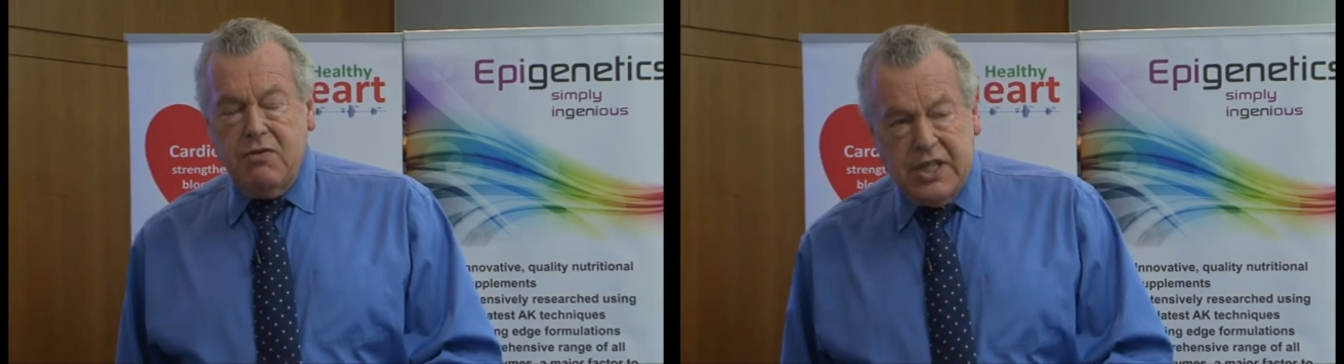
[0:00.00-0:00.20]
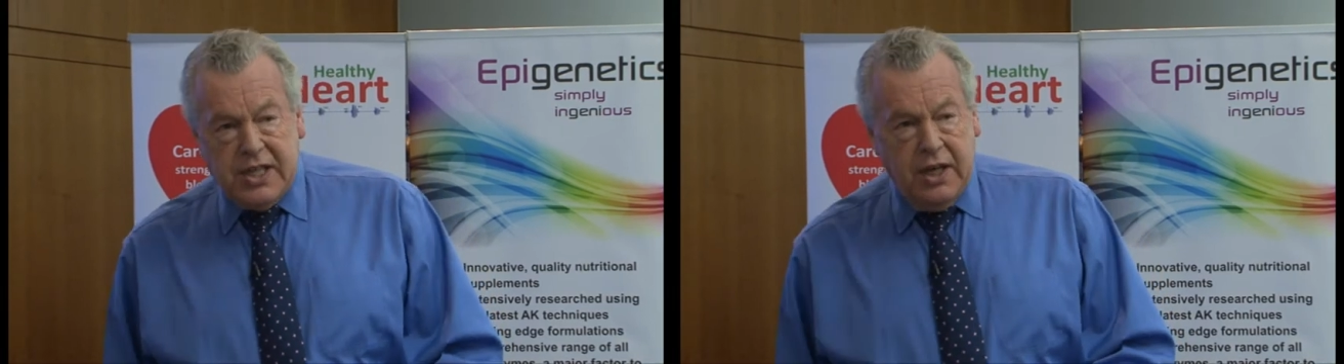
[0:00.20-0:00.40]

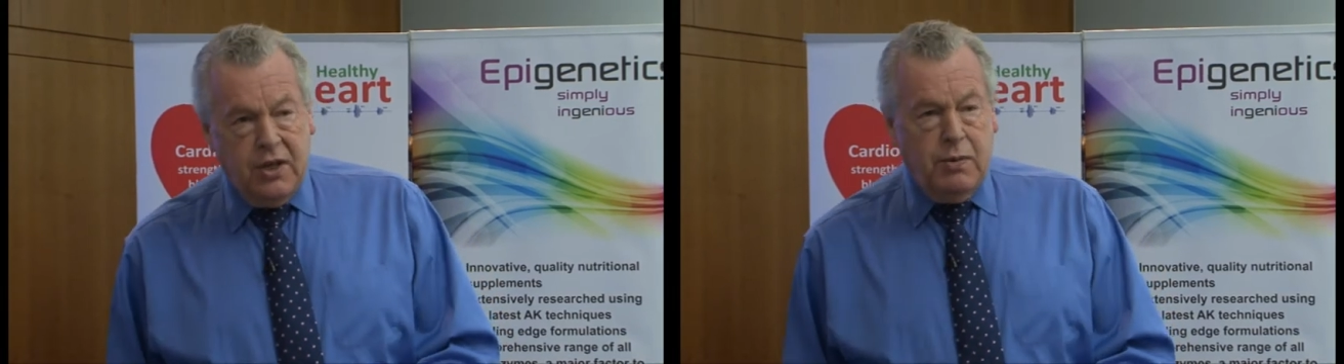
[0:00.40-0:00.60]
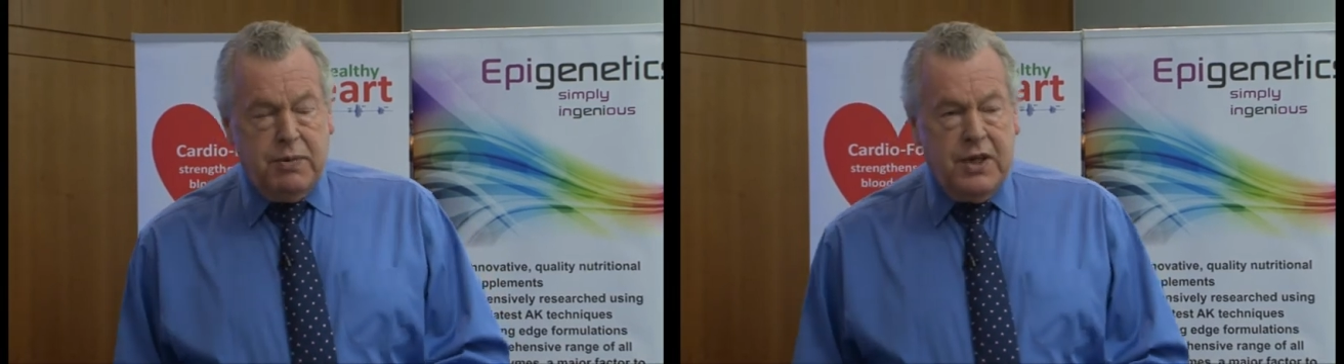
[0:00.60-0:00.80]

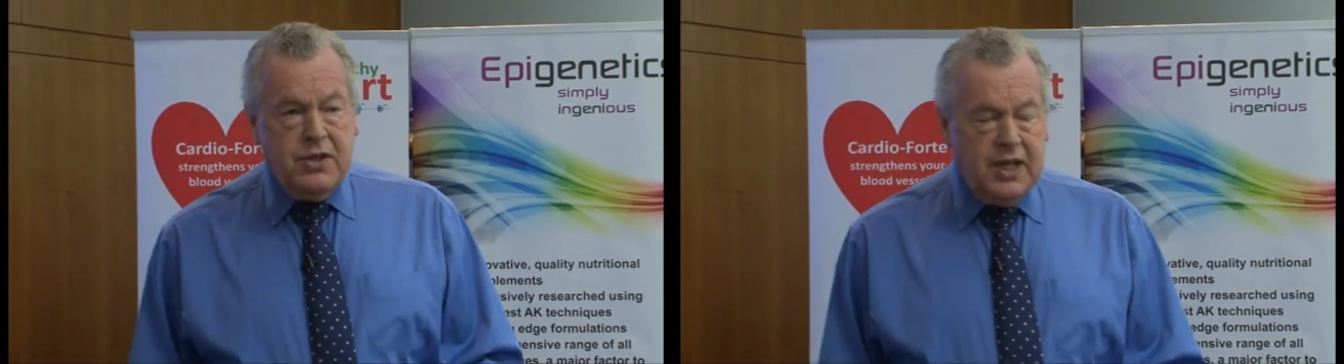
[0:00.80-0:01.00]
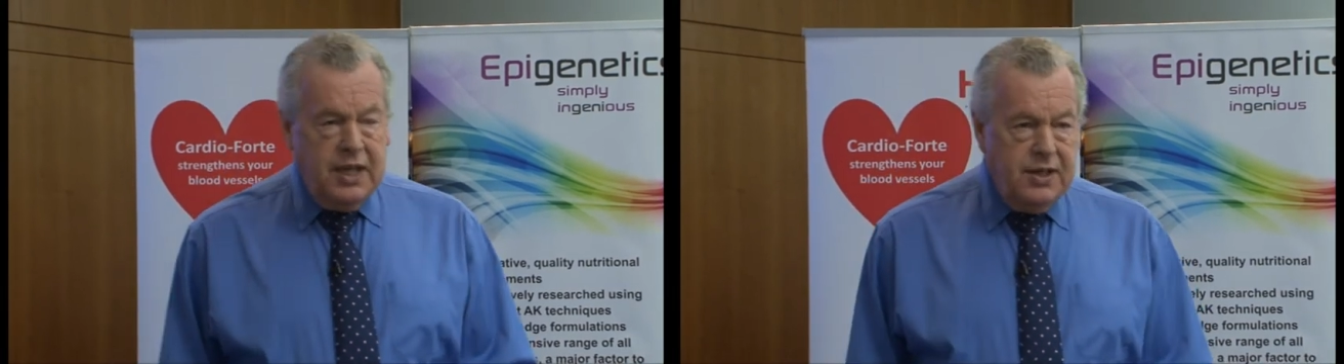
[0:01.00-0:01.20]
recycle
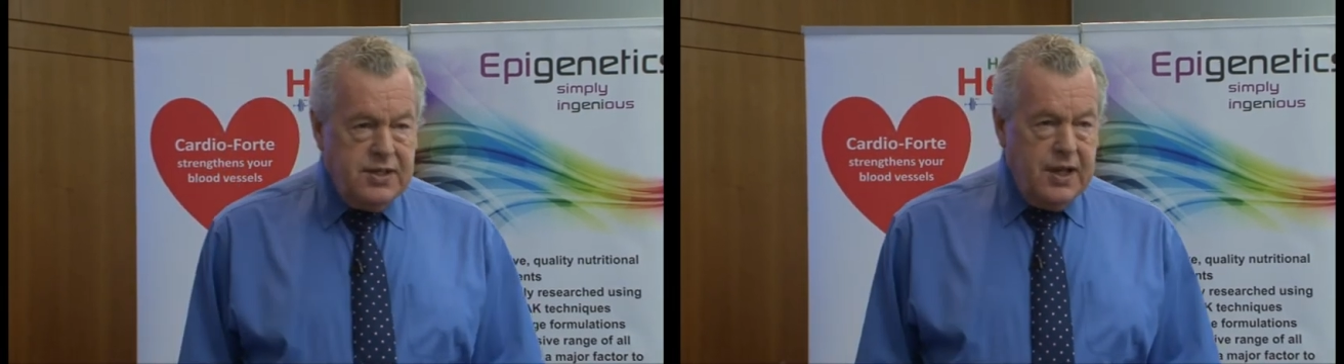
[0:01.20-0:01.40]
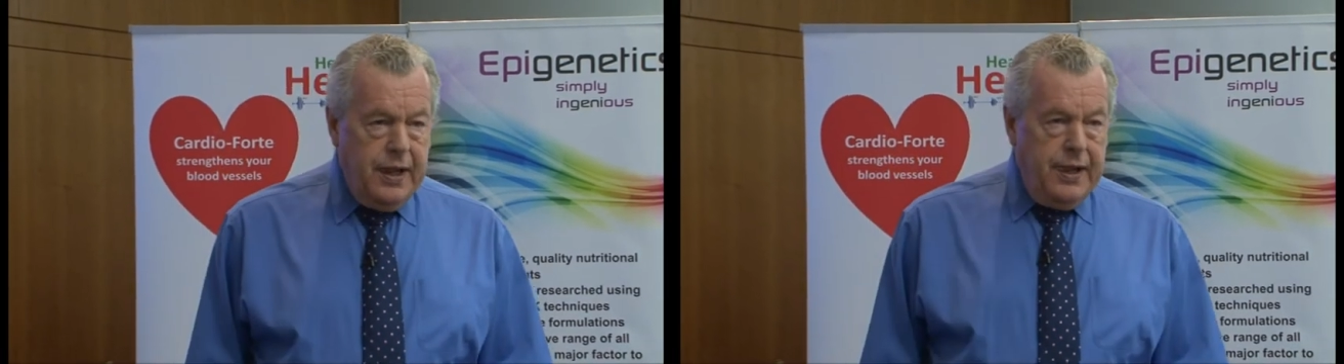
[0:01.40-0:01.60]

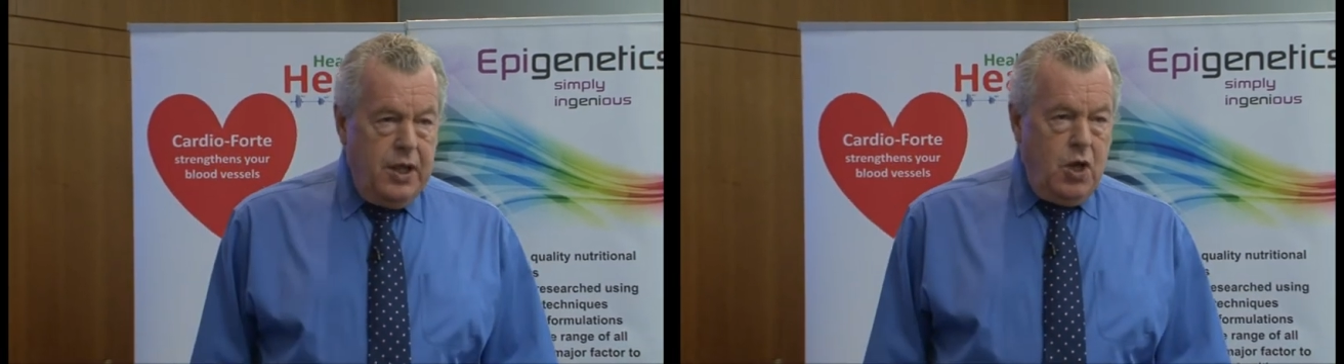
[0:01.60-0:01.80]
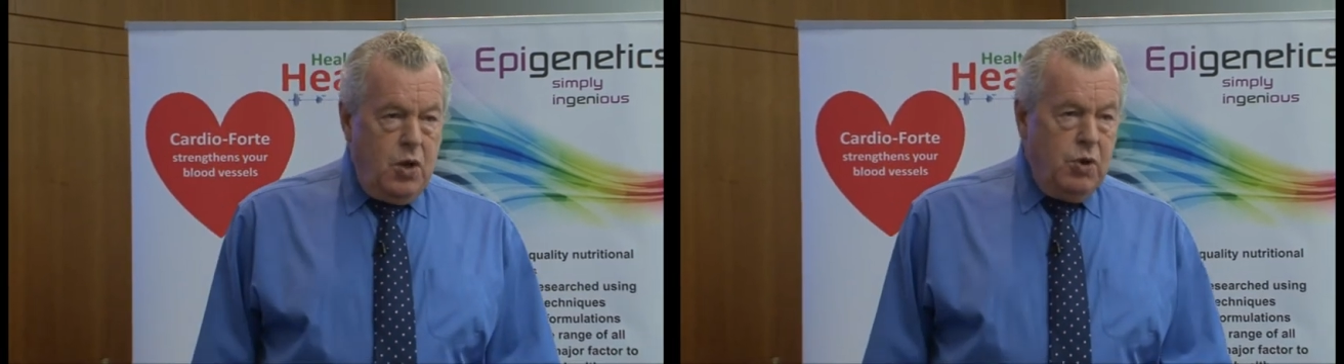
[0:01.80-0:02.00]
proteins
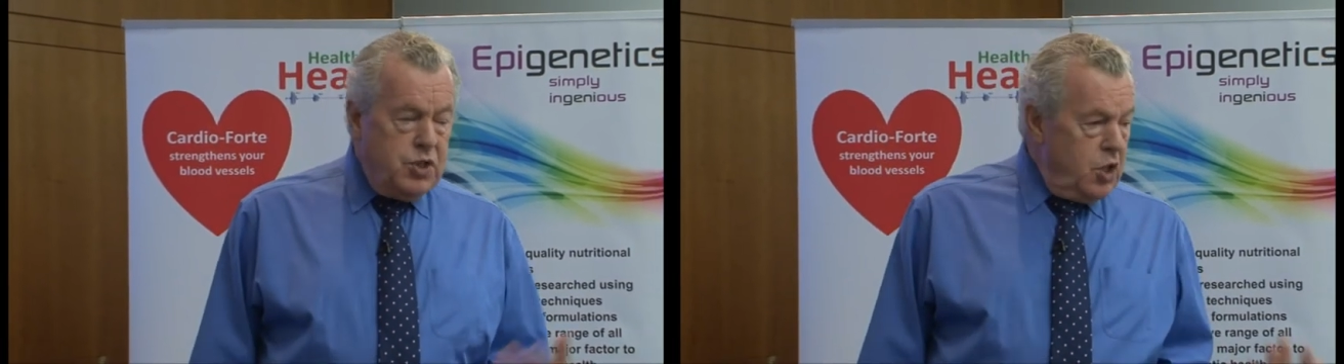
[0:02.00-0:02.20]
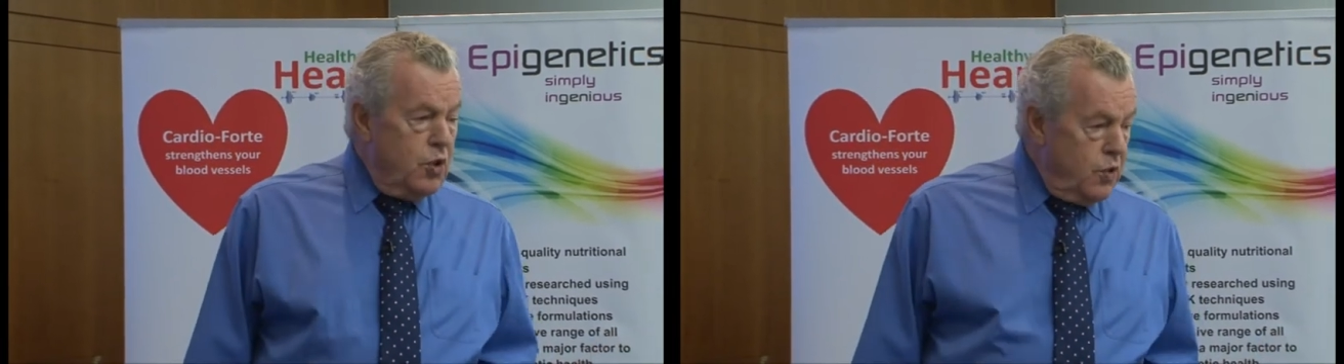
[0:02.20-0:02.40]

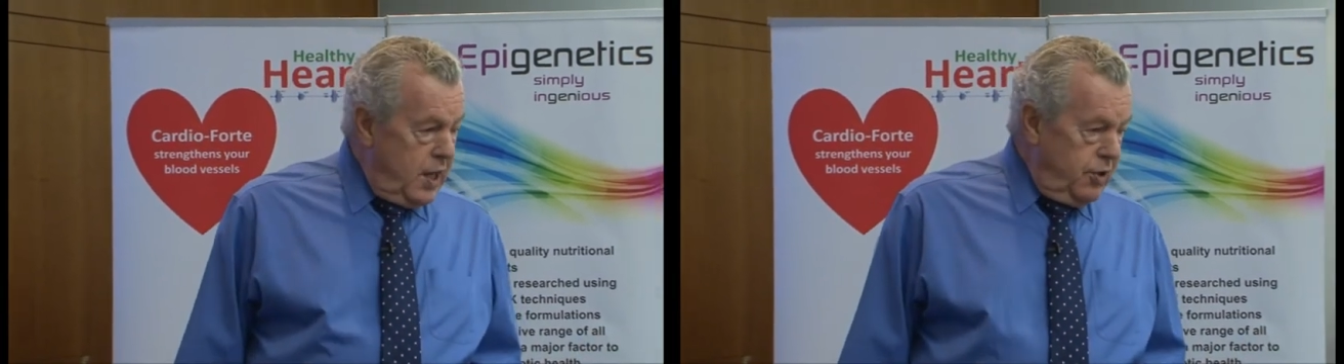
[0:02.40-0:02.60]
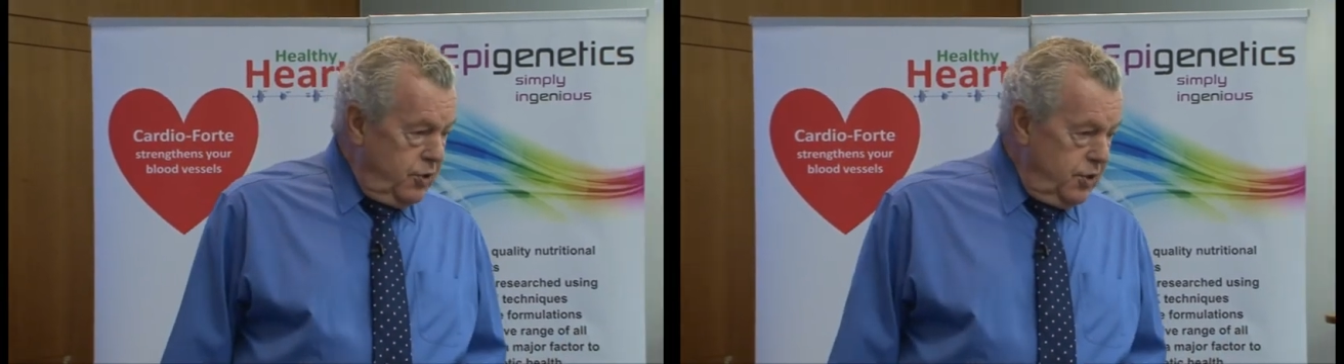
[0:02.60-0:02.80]
was in all
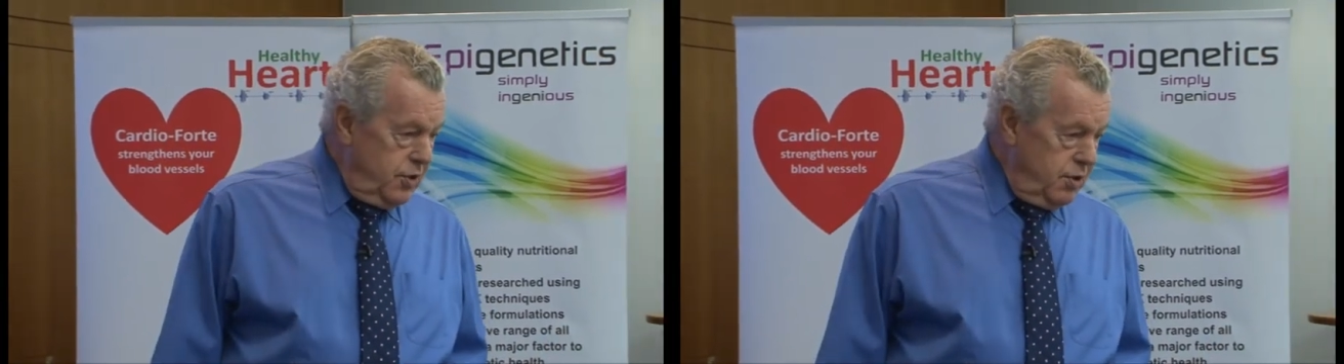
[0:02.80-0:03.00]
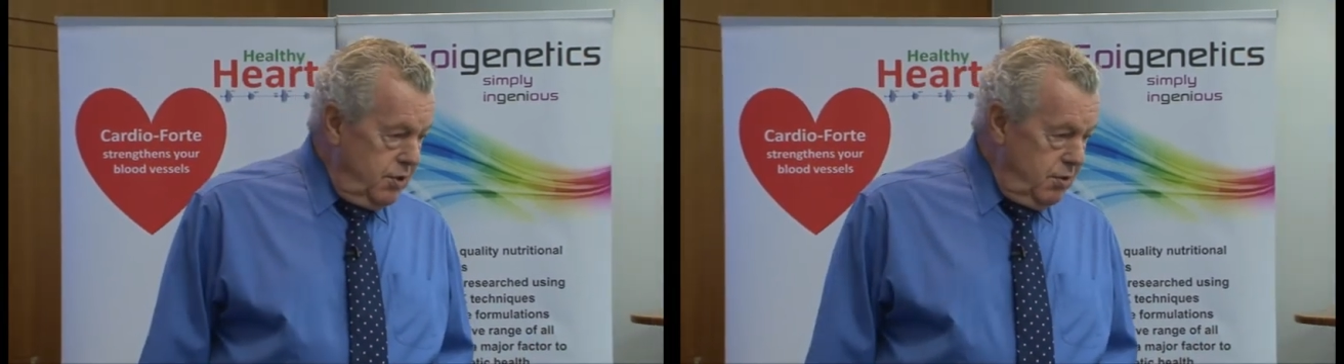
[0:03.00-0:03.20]

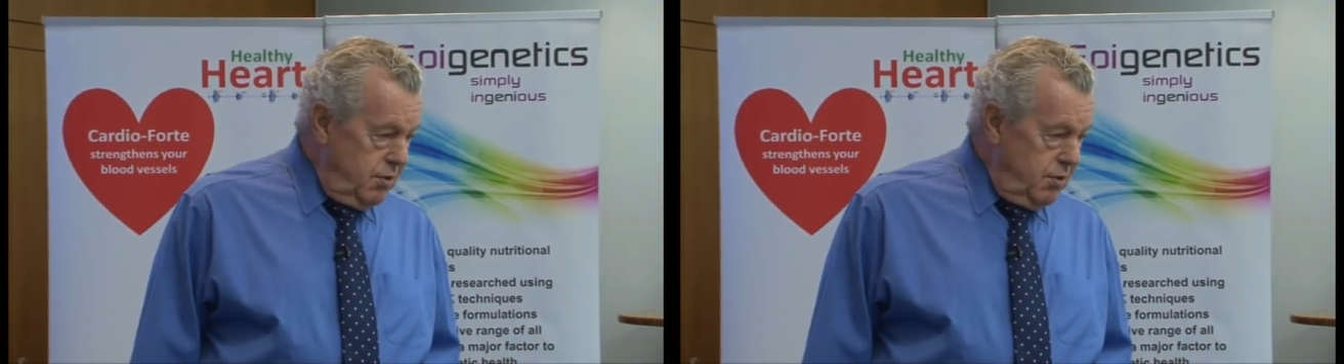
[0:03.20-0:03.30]
ulcers.